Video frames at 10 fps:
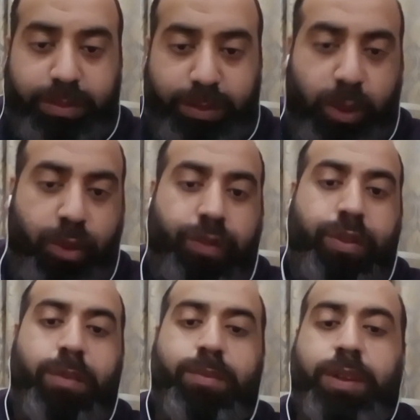move
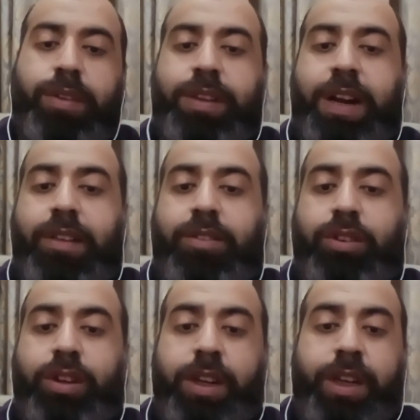from the stance,
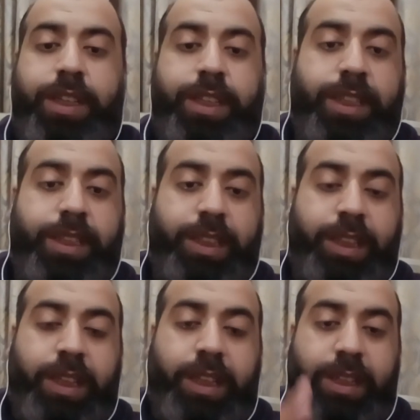or didn't
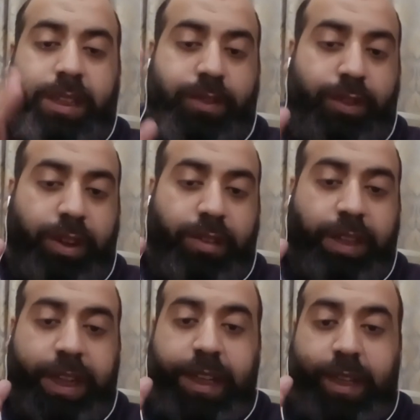for a
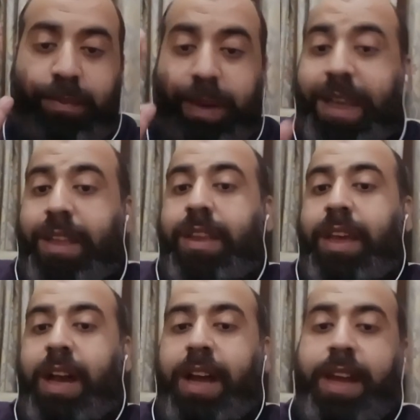second blink
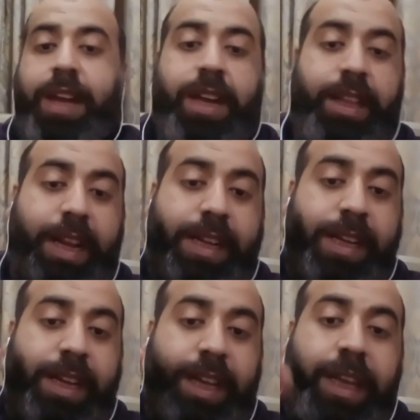the eye that
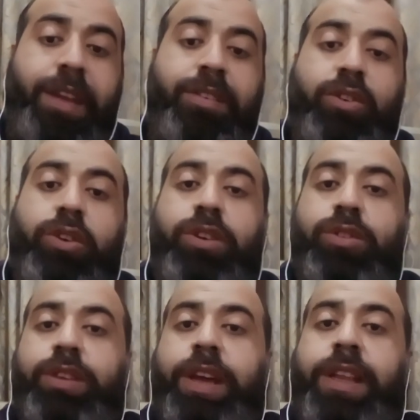he is going
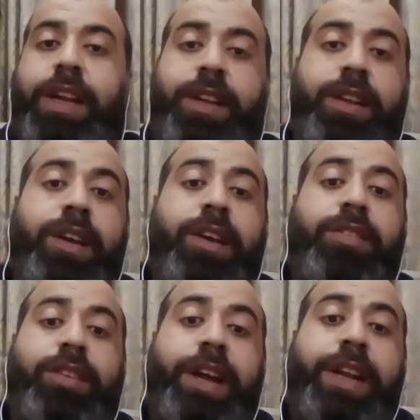to say that
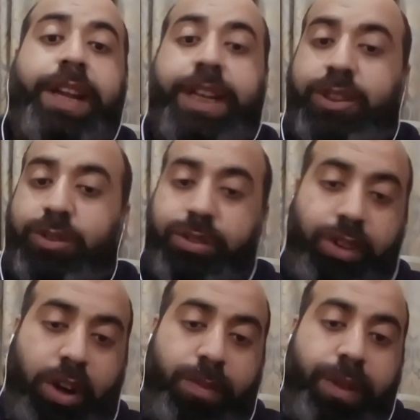Israel need to
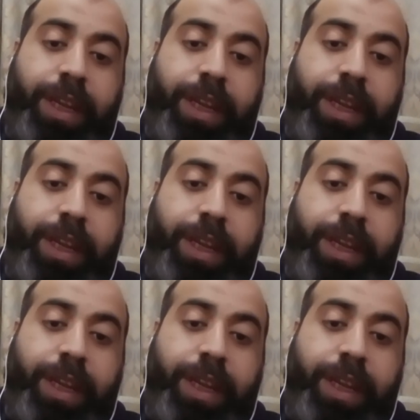stop.